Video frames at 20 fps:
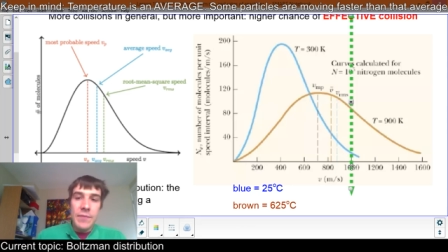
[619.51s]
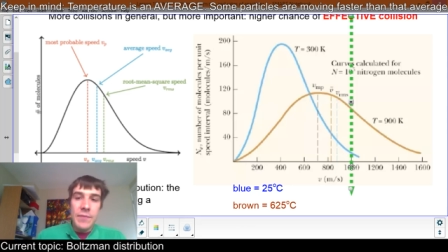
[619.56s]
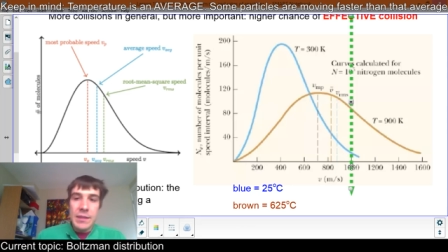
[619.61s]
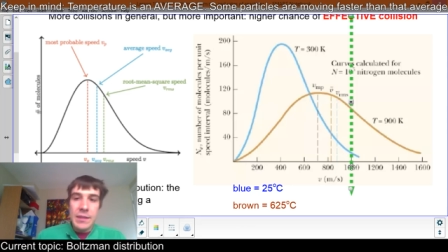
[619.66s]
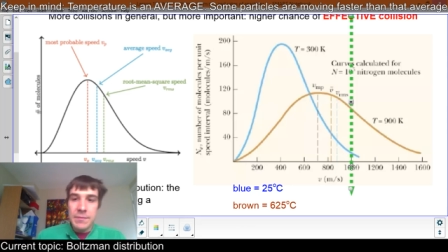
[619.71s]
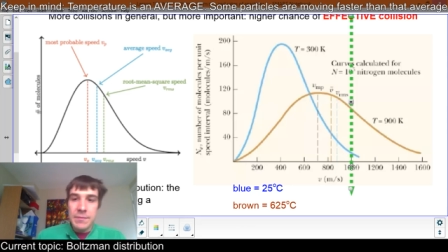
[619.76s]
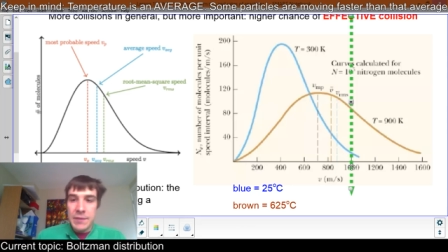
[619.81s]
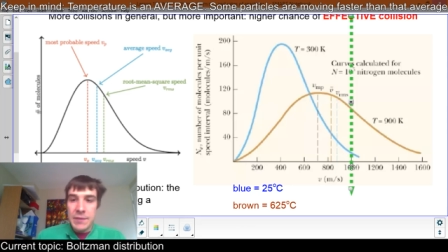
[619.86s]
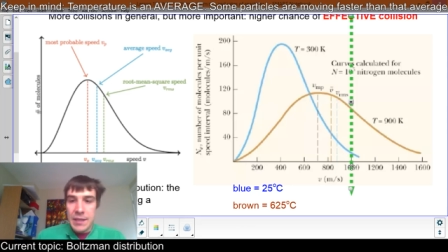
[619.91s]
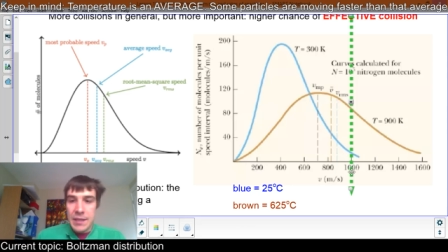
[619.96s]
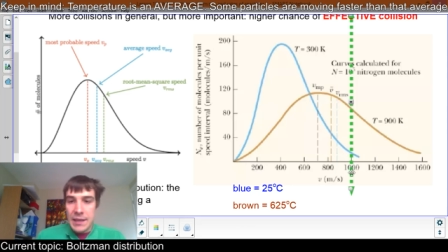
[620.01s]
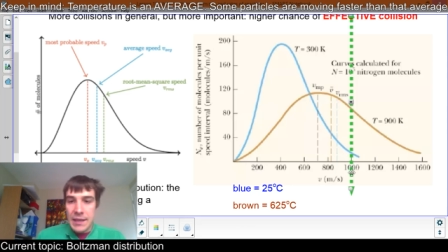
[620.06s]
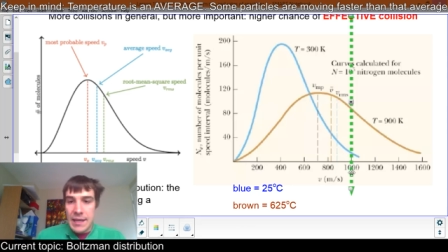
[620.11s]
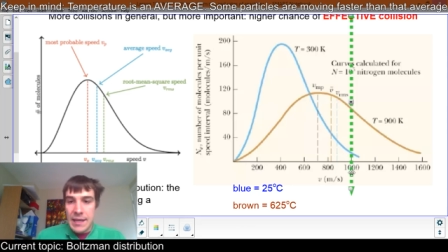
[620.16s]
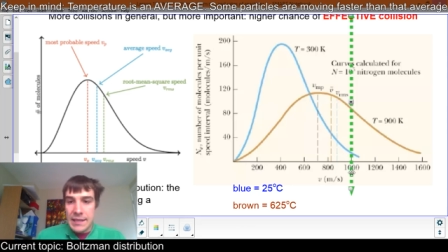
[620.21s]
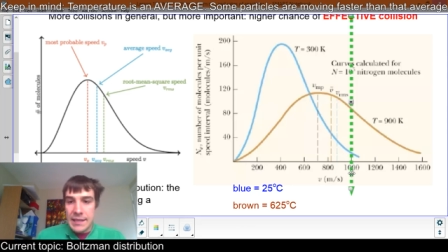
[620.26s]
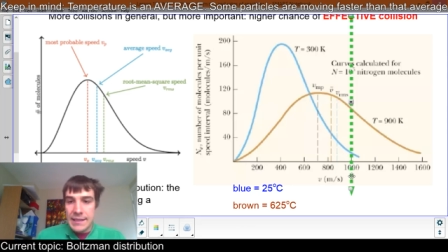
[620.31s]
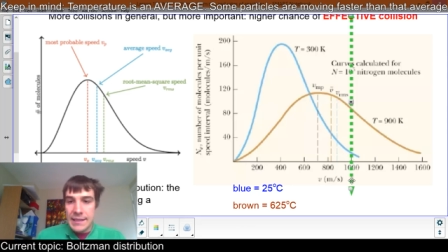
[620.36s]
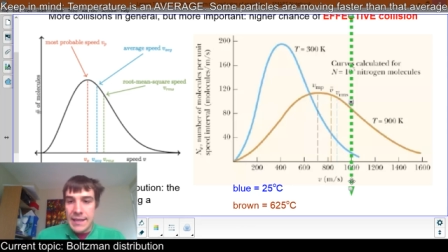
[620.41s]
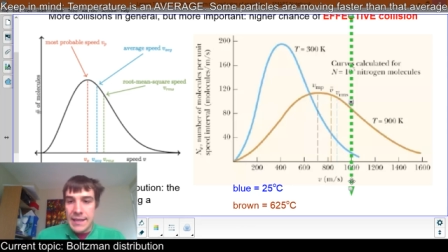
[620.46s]
Let's pretend
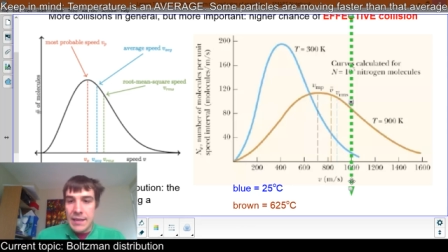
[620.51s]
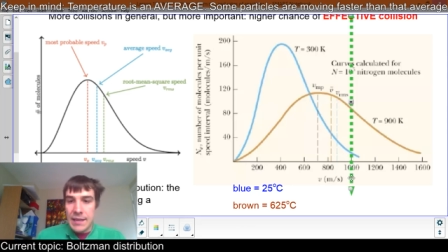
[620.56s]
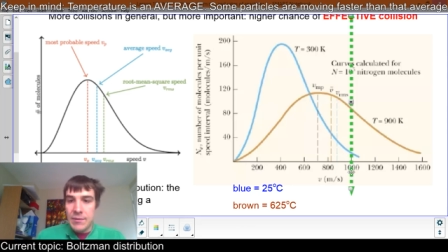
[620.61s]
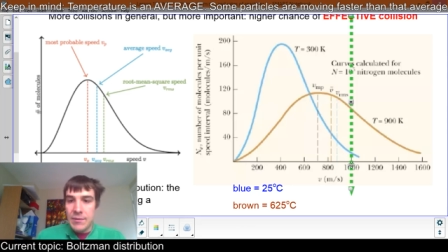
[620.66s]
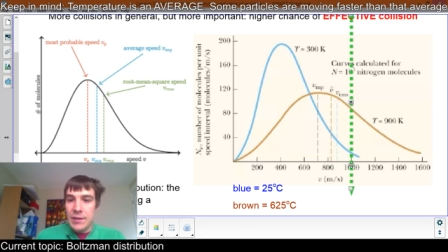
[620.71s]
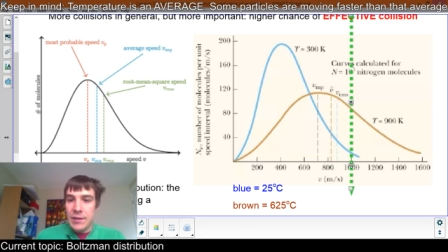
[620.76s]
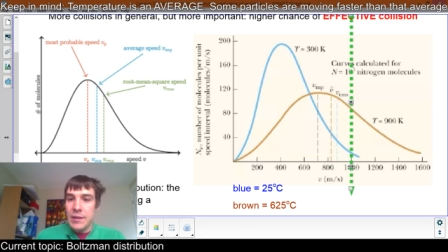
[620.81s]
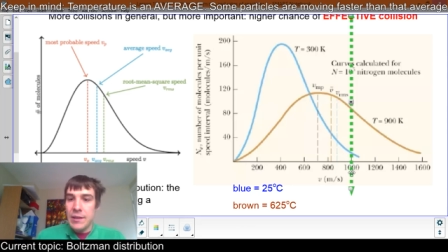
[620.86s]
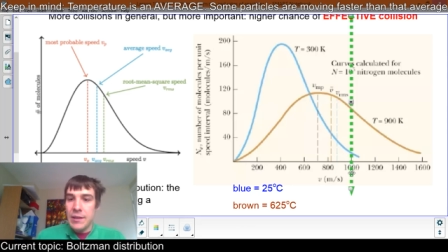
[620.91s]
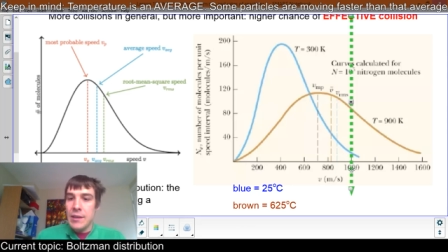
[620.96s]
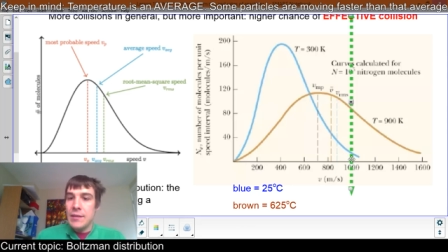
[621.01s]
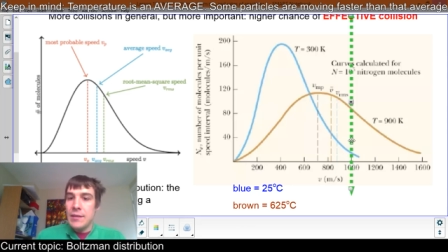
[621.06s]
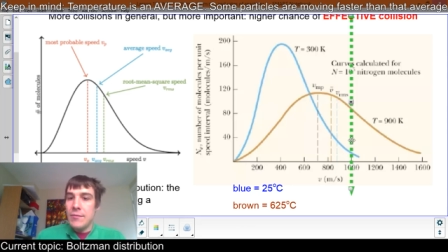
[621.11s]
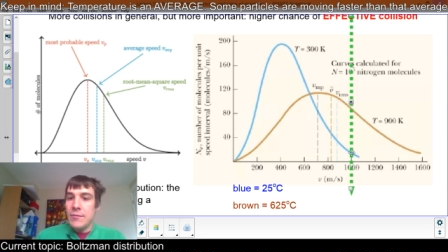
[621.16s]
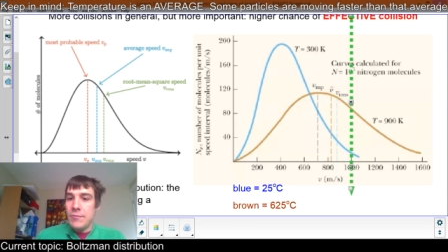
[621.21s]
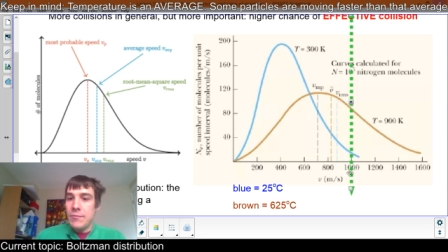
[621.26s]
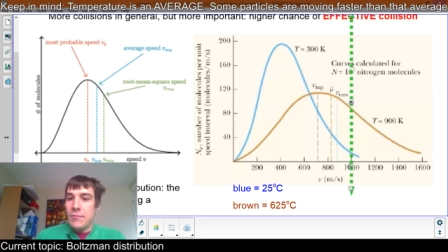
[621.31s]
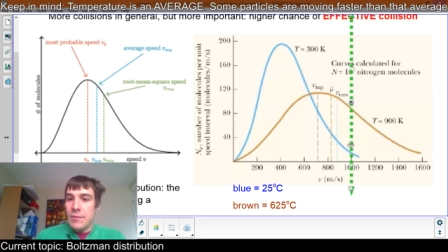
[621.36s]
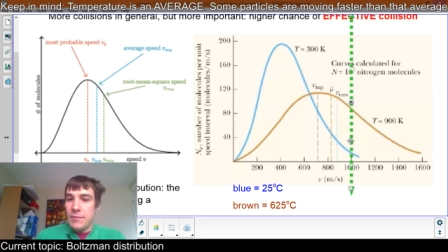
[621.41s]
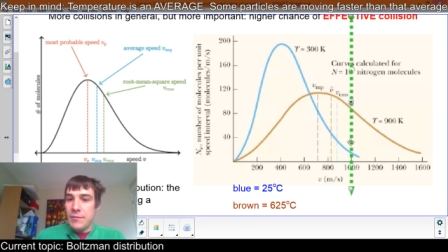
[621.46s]
that's
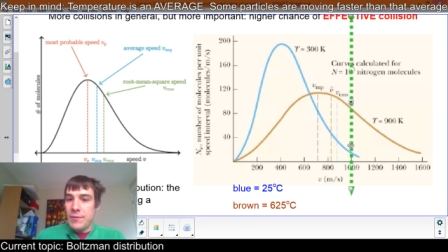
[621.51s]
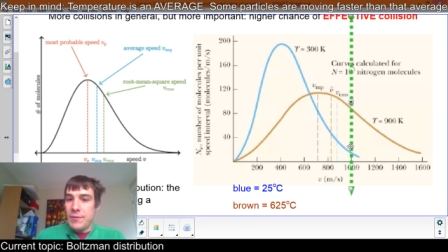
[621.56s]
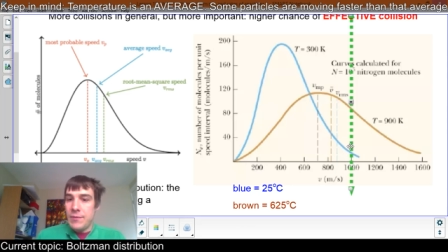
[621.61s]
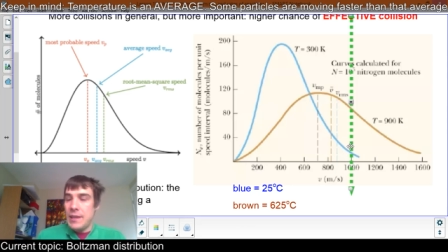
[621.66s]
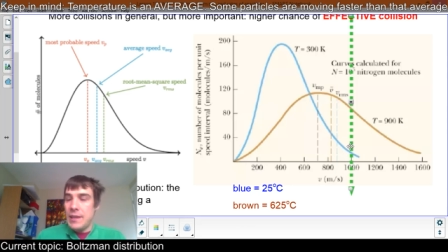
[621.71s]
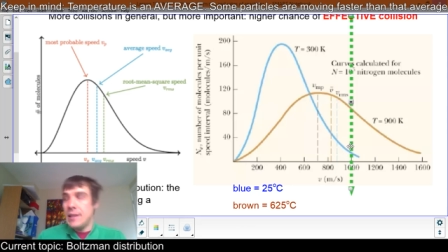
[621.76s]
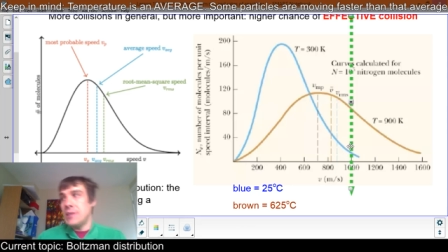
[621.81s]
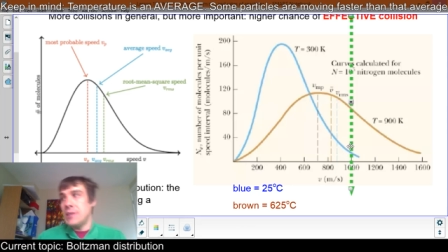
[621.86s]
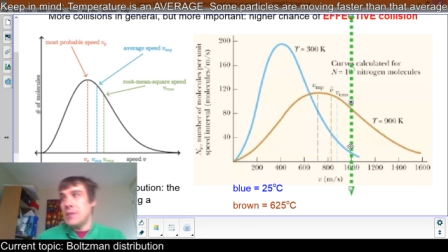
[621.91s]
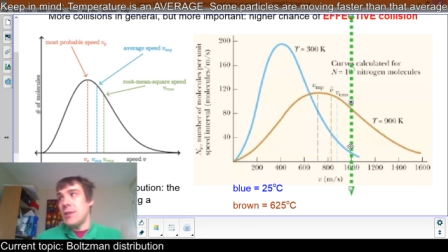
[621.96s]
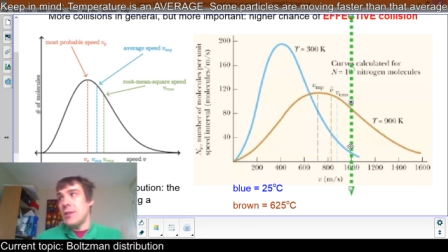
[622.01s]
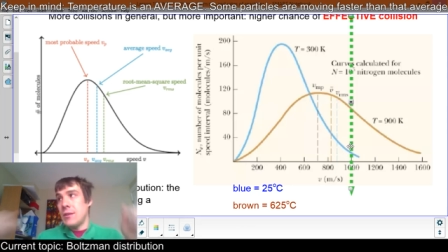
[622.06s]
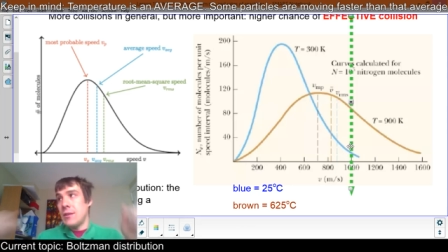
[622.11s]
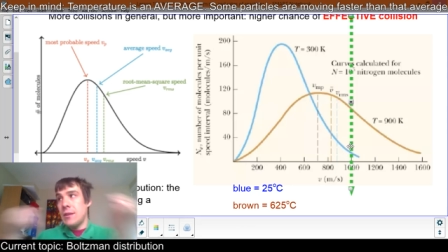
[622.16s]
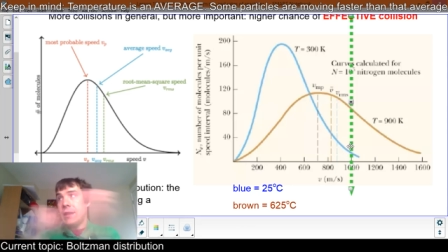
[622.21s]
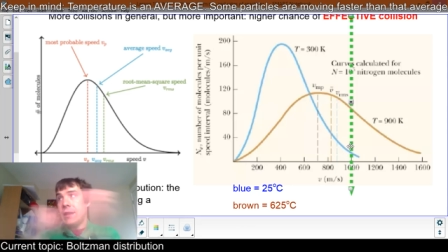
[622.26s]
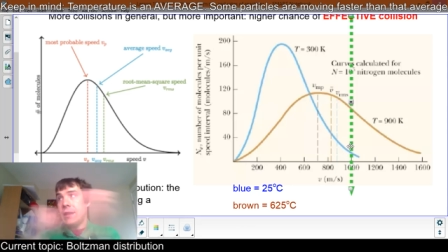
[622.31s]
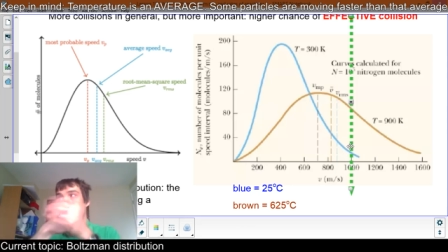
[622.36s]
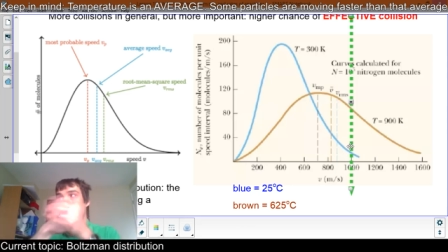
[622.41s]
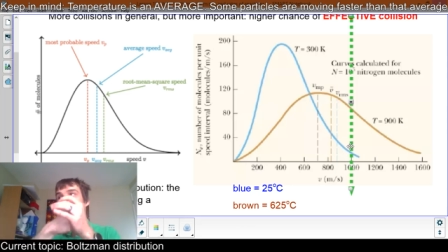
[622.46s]
if they hit each other at
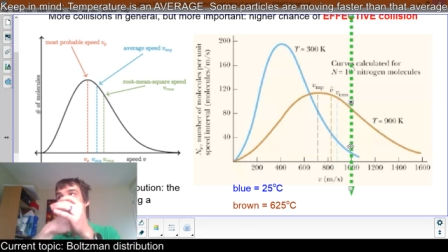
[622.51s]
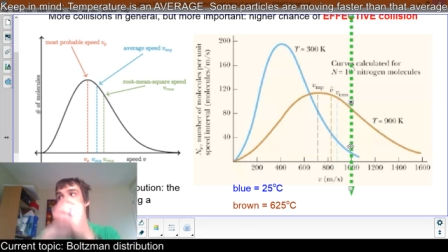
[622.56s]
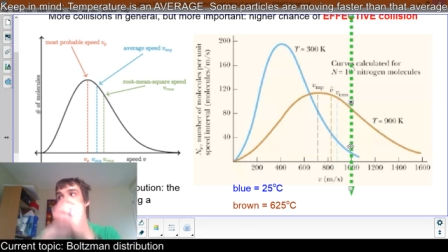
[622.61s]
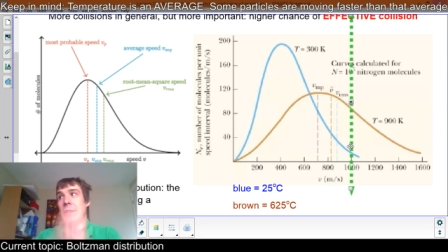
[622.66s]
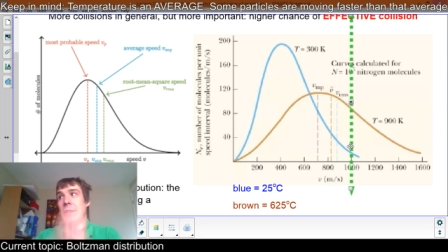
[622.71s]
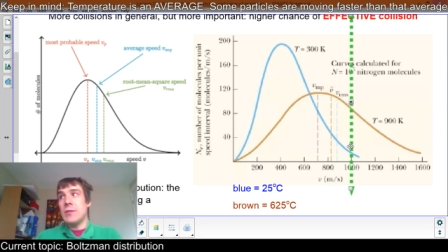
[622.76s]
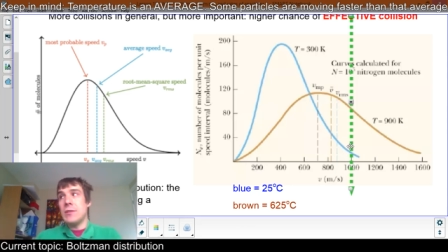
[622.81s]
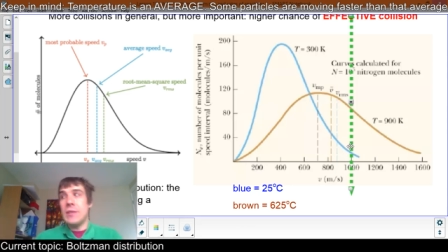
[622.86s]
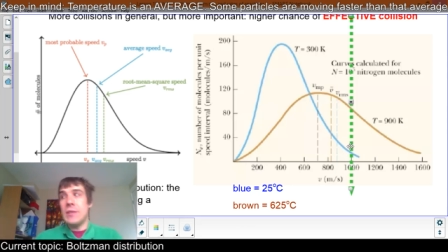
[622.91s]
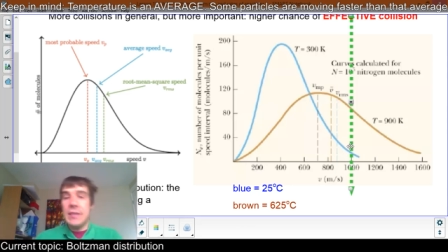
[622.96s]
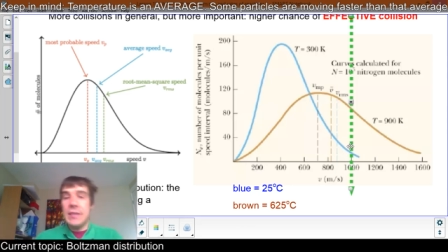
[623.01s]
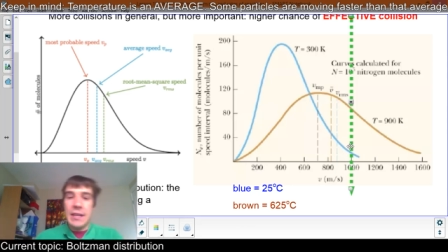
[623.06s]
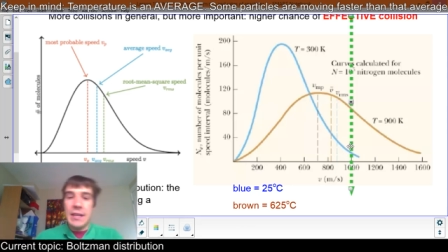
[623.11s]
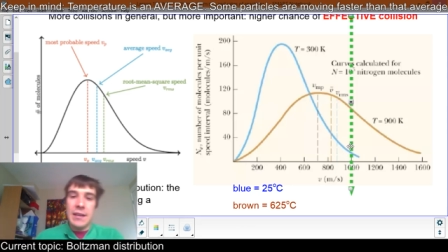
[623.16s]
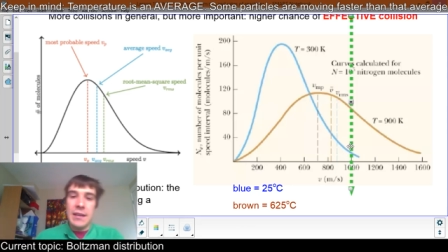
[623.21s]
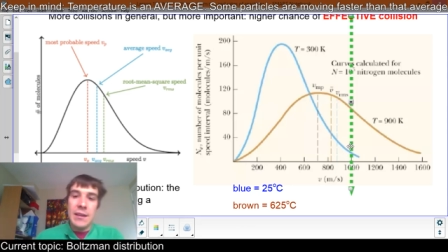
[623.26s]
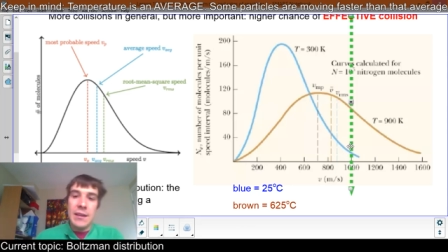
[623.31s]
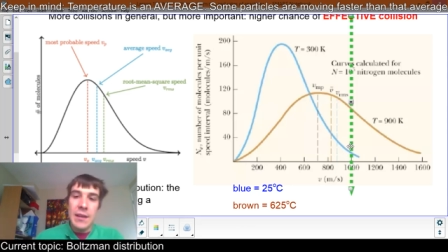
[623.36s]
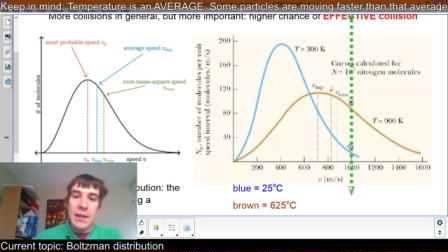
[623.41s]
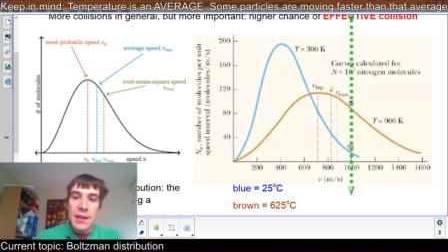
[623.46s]
1,000 meters a
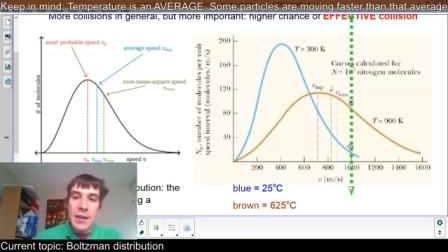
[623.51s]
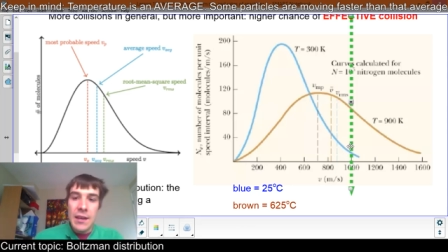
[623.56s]
second,